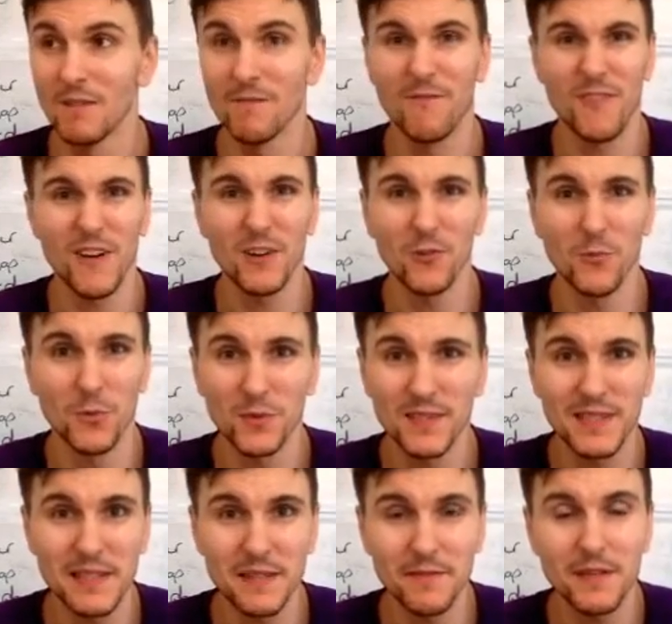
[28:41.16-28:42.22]
film or
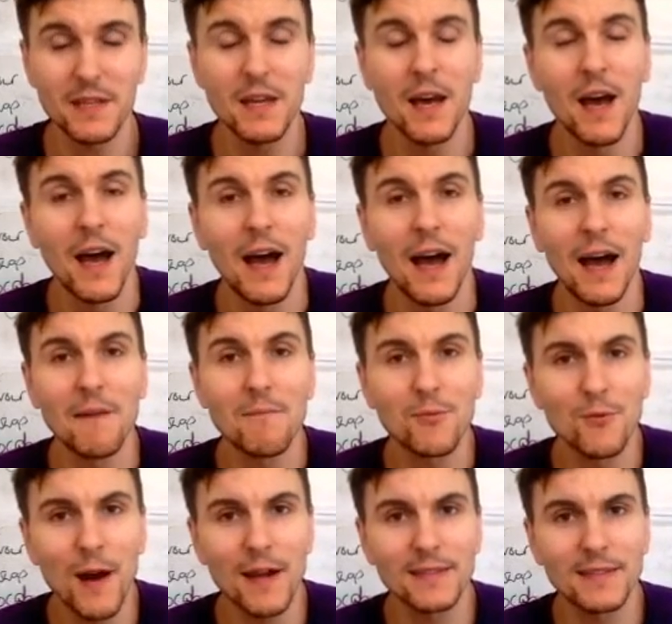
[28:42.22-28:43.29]
TV, and
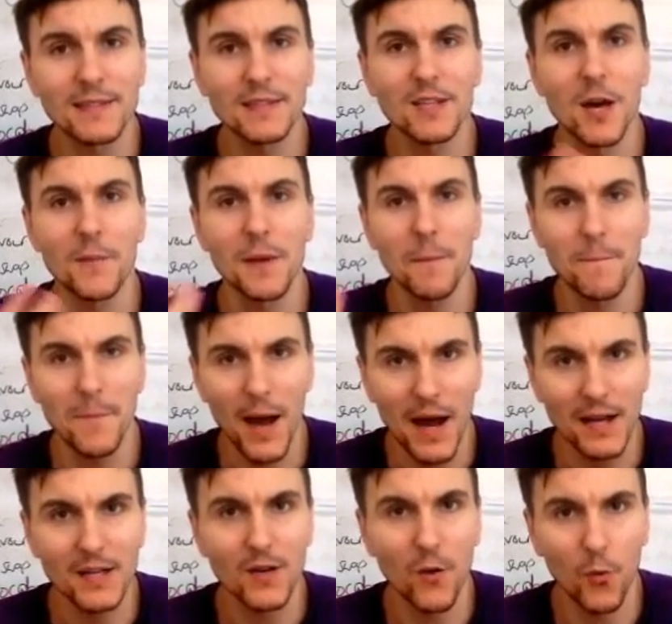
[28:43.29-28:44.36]
practice coming
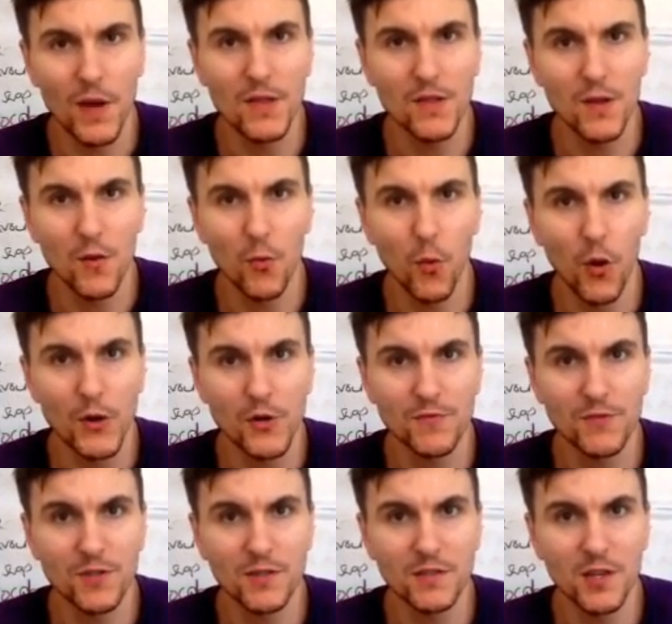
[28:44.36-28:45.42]
back with what
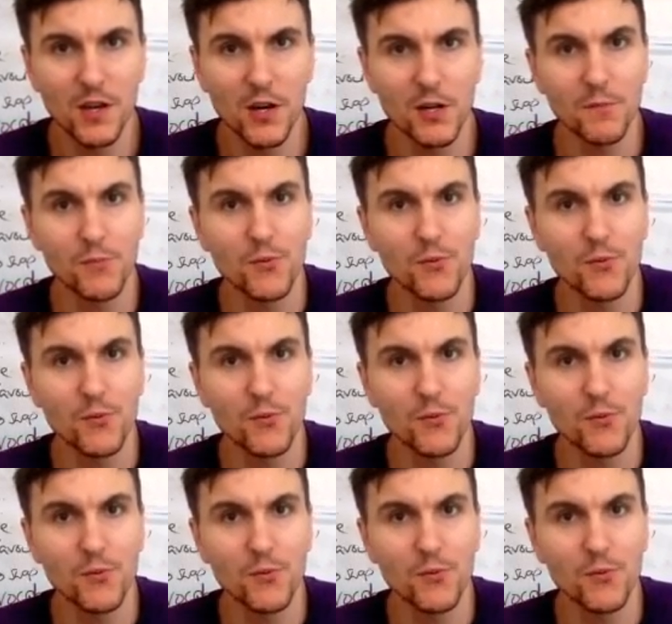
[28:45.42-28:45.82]
you've just heard.